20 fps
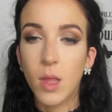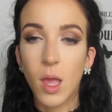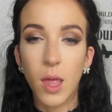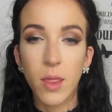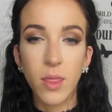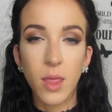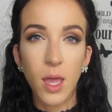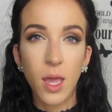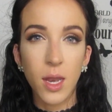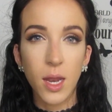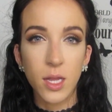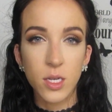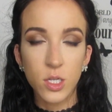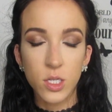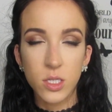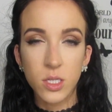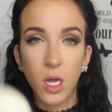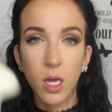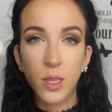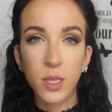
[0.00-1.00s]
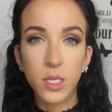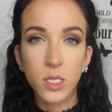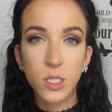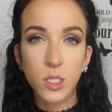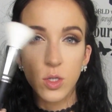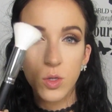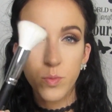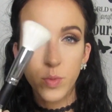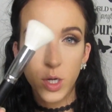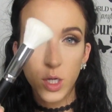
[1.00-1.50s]
And then I just got this
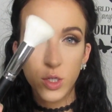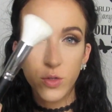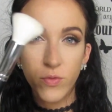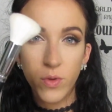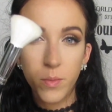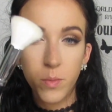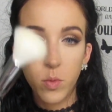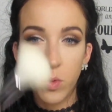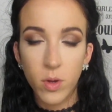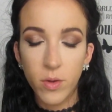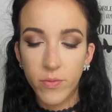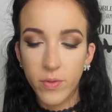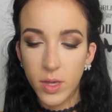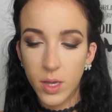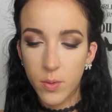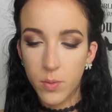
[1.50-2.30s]
new brush from Morphe.